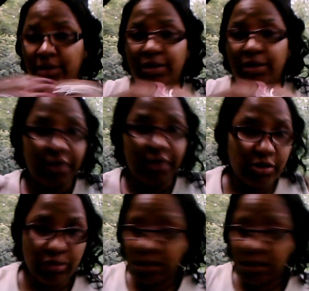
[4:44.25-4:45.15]
This
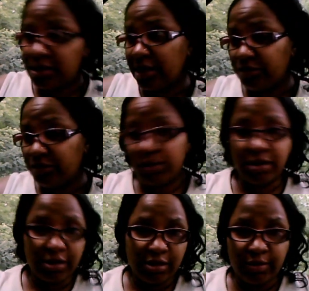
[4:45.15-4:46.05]
is released, that's
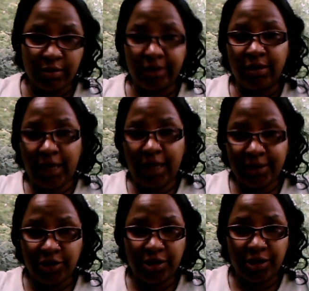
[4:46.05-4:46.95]
released, this is in,
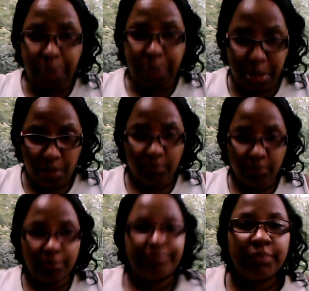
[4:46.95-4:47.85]
lining sheds.
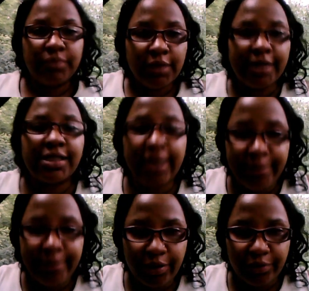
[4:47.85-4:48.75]
It's
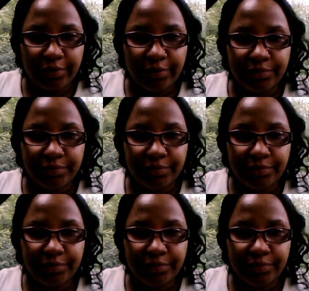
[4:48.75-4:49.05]
chemical.